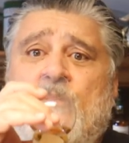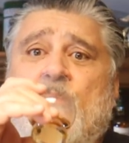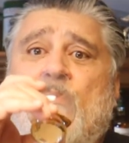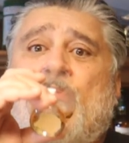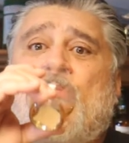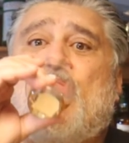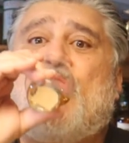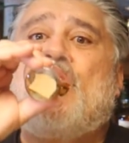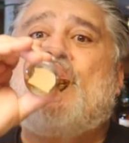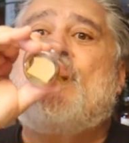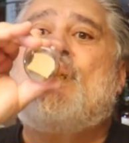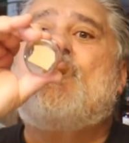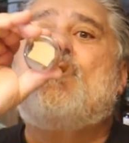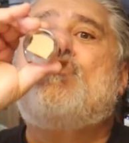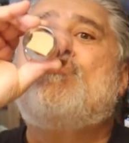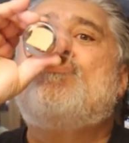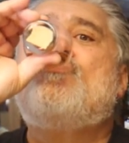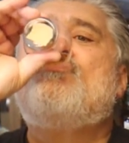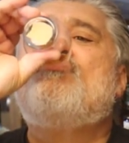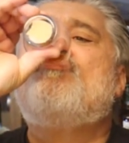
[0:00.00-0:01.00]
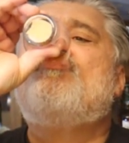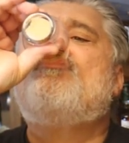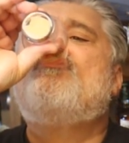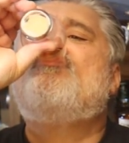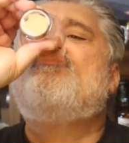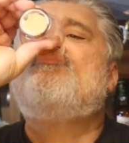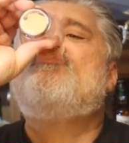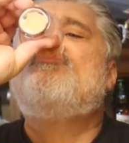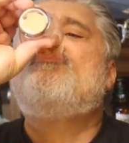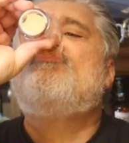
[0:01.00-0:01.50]

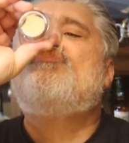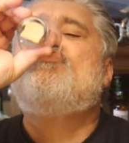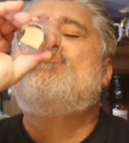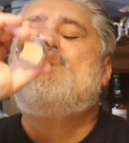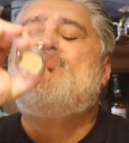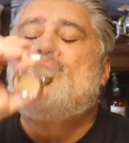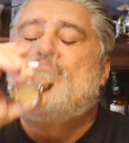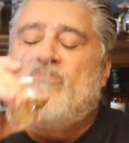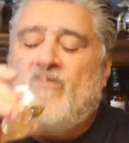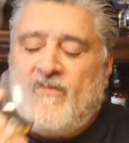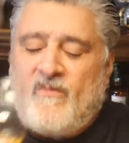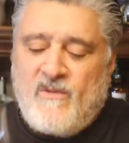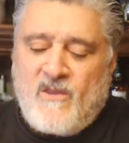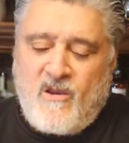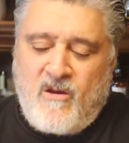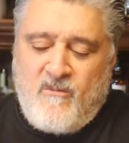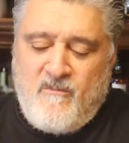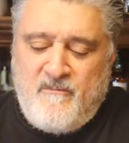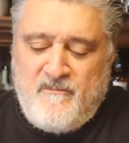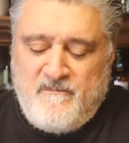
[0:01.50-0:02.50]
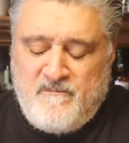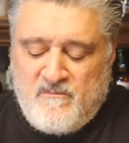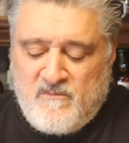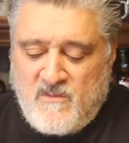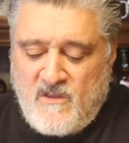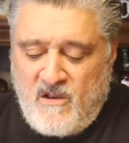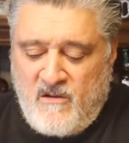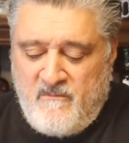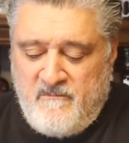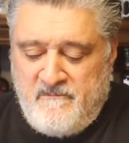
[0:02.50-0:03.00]

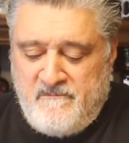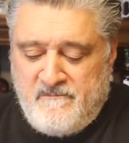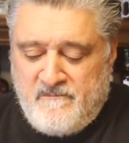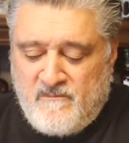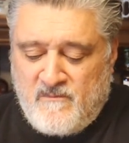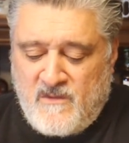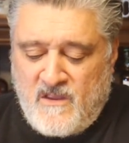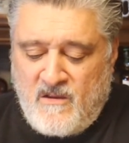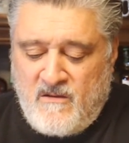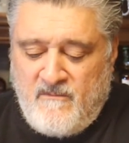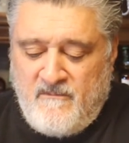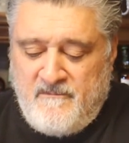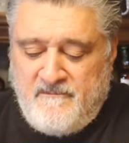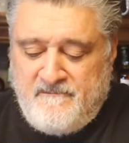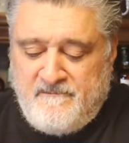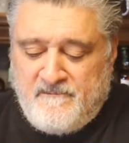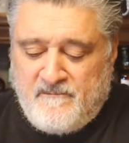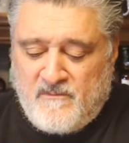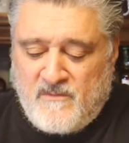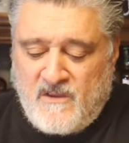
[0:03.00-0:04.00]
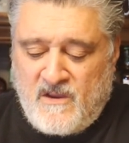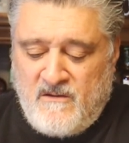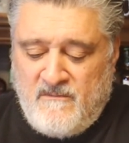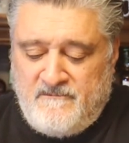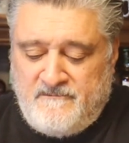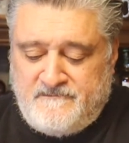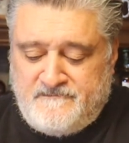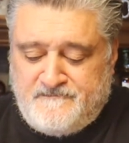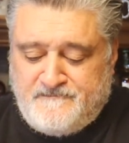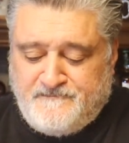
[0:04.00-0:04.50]

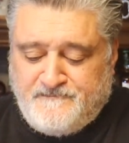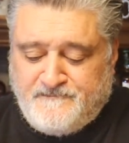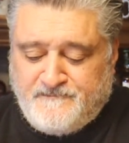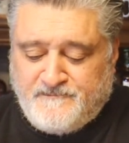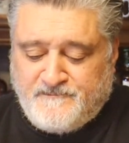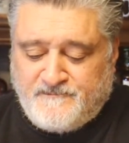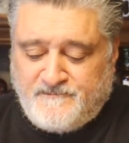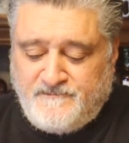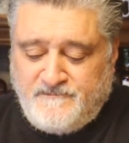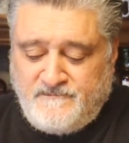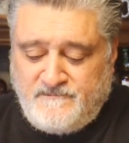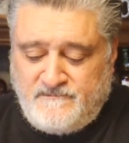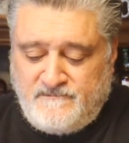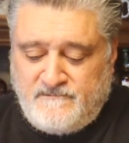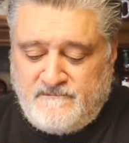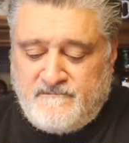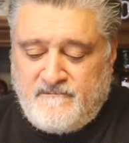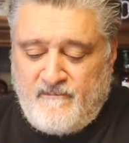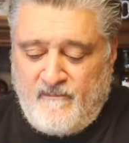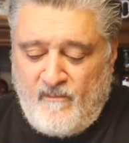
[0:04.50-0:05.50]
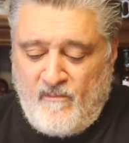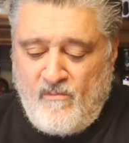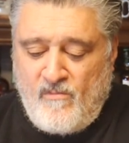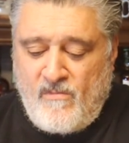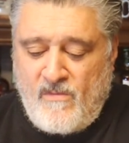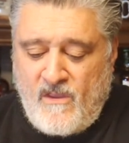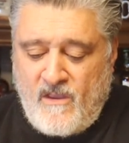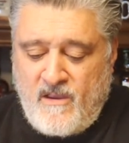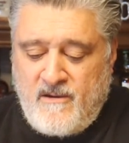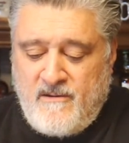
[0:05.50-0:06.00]

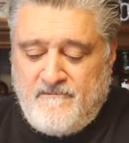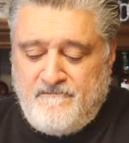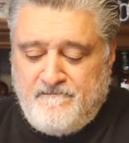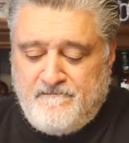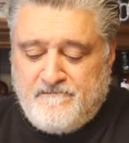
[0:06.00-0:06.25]
No one is speaking in this clip.